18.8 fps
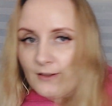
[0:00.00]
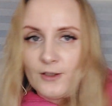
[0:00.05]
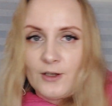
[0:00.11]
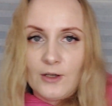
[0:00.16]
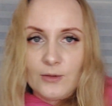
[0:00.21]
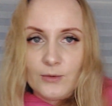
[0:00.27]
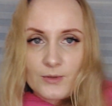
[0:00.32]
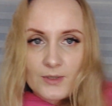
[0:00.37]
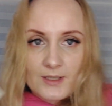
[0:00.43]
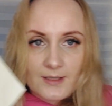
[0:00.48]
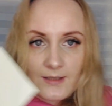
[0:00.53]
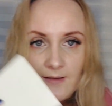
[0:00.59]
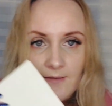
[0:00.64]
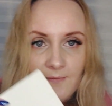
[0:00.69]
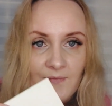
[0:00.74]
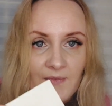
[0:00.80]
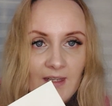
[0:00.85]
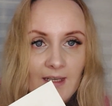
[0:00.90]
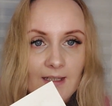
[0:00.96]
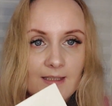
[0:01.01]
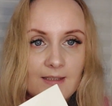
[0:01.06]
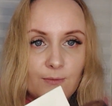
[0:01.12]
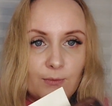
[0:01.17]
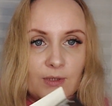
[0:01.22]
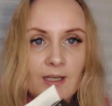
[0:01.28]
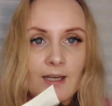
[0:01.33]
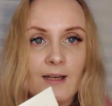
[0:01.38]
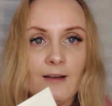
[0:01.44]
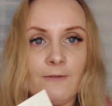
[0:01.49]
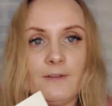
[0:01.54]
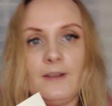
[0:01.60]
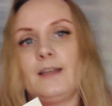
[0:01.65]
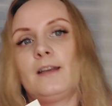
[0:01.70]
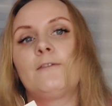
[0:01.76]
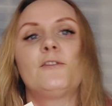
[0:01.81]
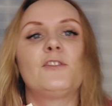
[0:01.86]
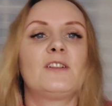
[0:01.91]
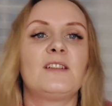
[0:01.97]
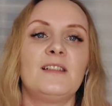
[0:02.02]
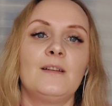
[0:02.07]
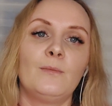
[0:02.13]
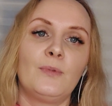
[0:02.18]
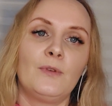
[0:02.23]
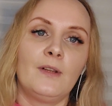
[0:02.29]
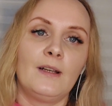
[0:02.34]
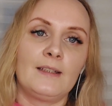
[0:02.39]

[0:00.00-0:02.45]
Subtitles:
notes. Yes, we have, like, for example,